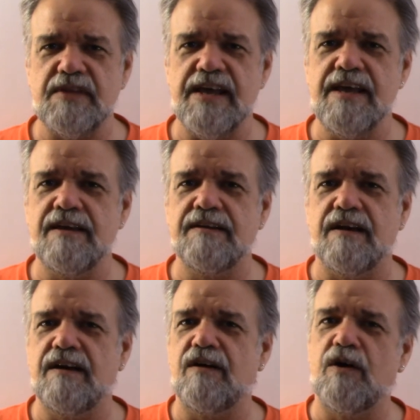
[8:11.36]
And
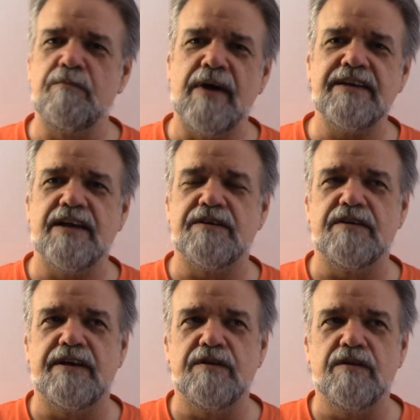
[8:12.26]
uh, on my
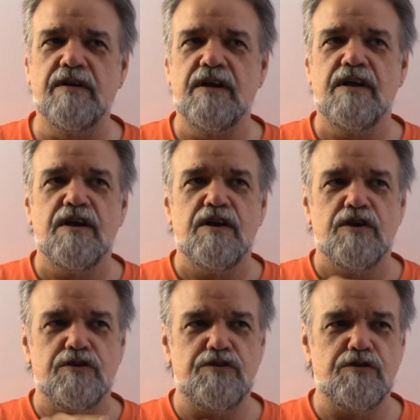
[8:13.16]
calculator,
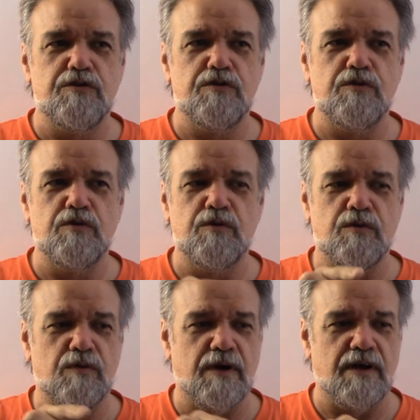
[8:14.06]

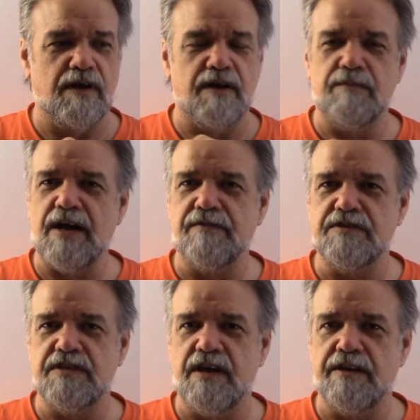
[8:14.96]
you, uh, I have a
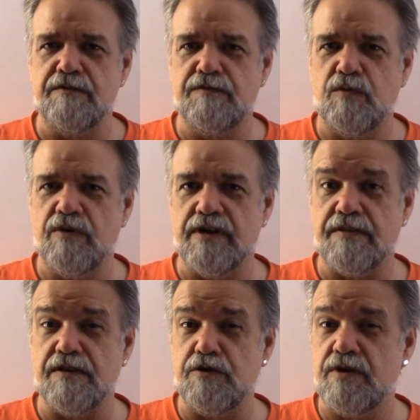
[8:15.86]
TI-84 and I
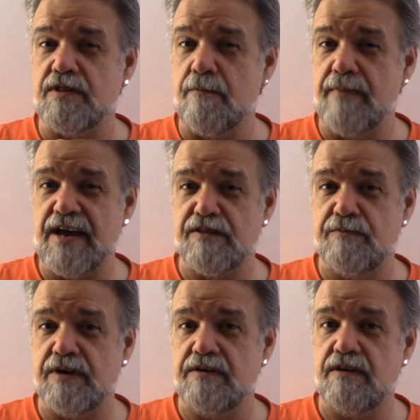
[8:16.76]
think you hit the math
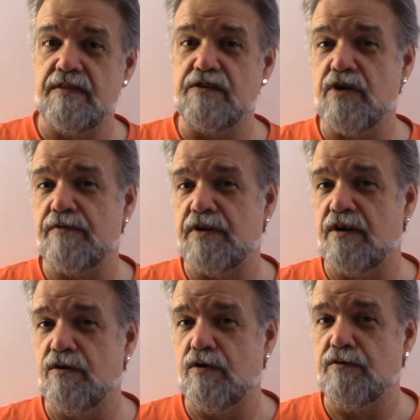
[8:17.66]
button and then you have to
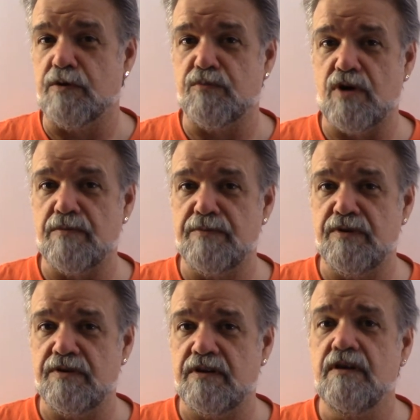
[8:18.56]
arrow over to
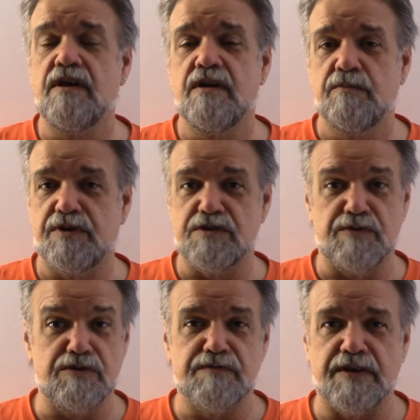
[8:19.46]
probability because we
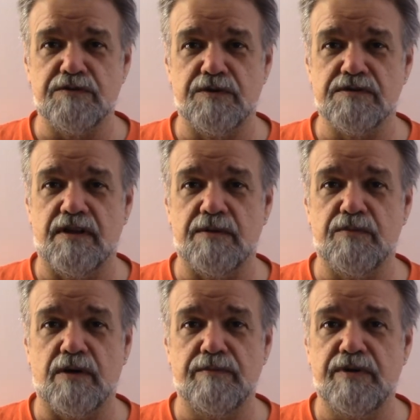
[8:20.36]
use factorials a lot in
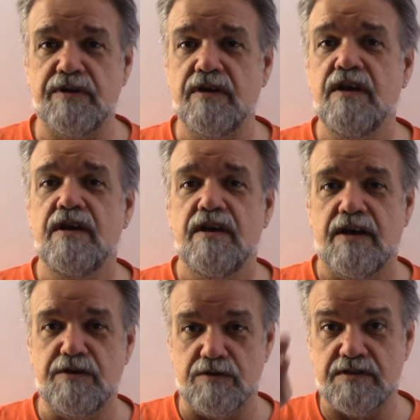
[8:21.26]
probability.
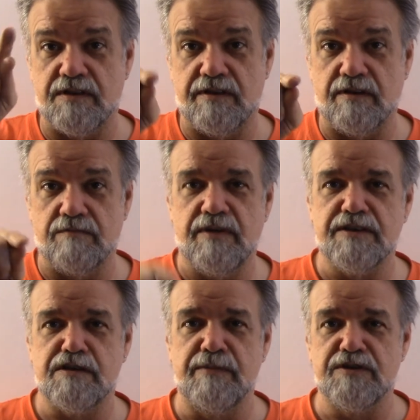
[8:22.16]
And you'll see the little
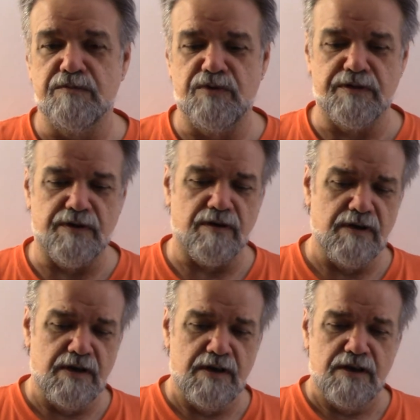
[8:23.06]
exclamation point there.
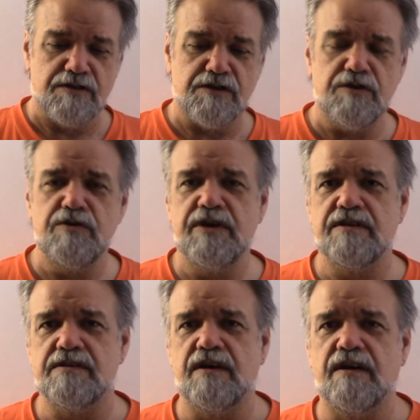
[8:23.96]
So you
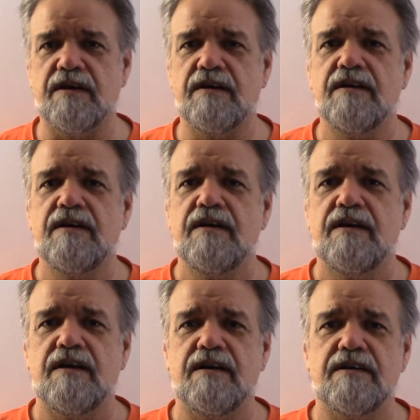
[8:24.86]
hit uh,
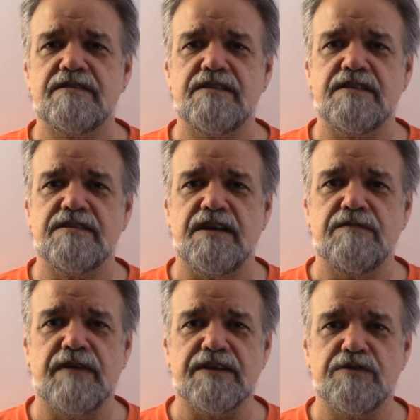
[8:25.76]
uh, 16
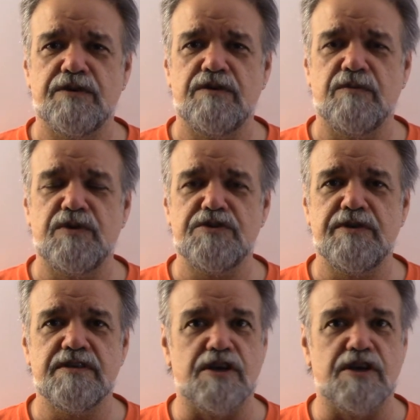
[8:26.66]
factorial and what you get is a